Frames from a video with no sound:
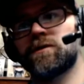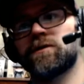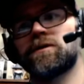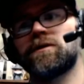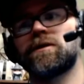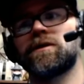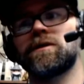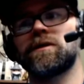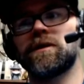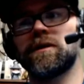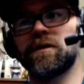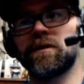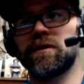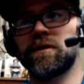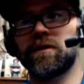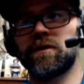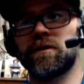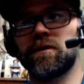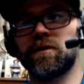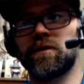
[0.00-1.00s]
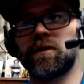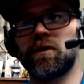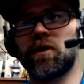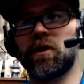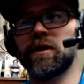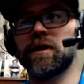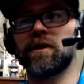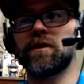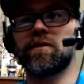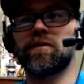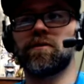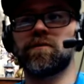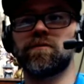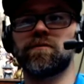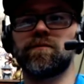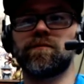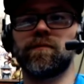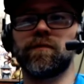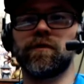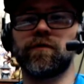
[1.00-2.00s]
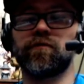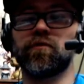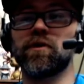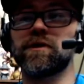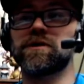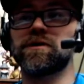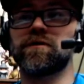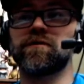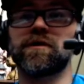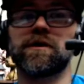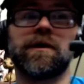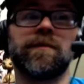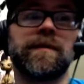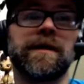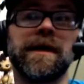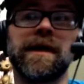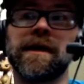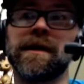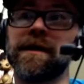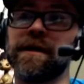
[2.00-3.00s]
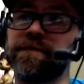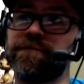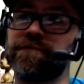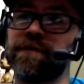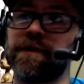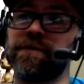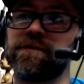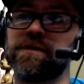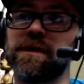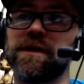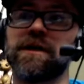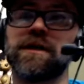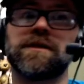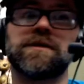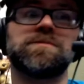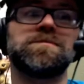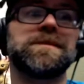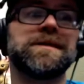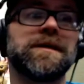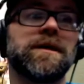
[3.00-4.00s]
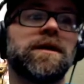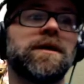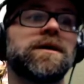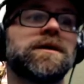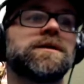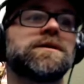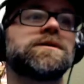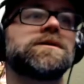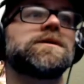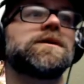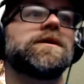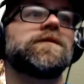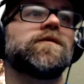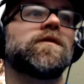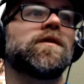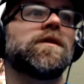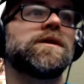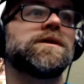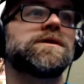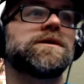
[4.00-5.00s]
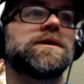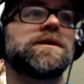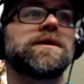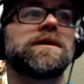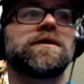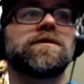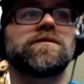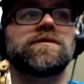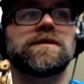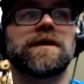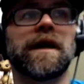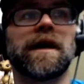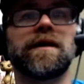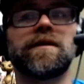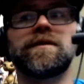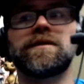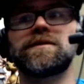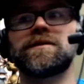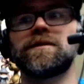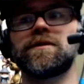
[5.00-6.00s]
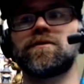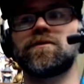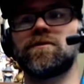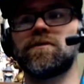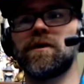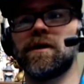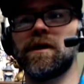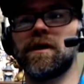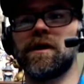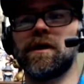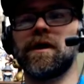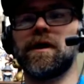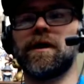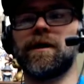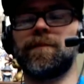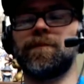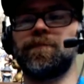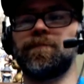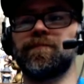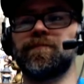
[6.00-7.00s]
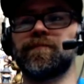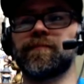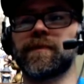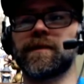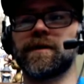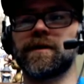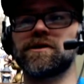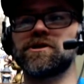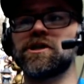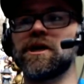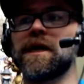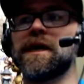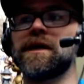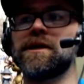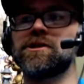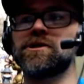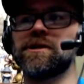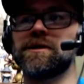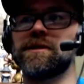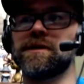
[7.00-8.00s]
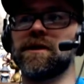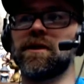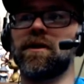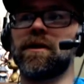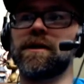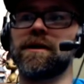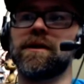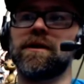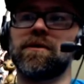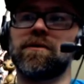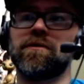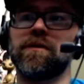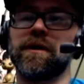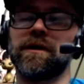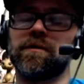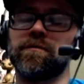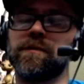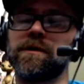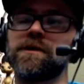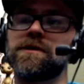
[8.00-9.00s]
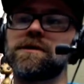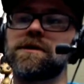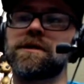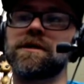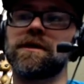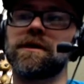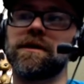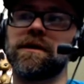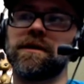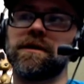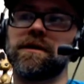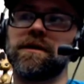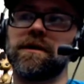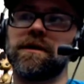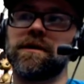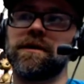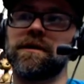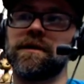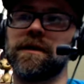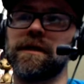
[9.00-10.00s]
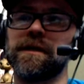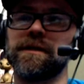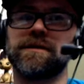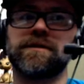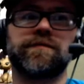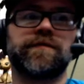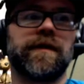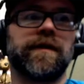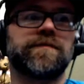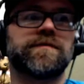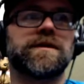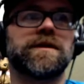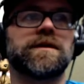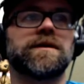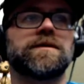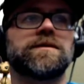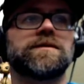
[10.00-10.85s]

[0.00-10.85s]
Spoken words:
the audio, the voiceover coming in at 5 seconds, because if you listen, there's kind of this little change in the audio and the music that hits at 5 seconds.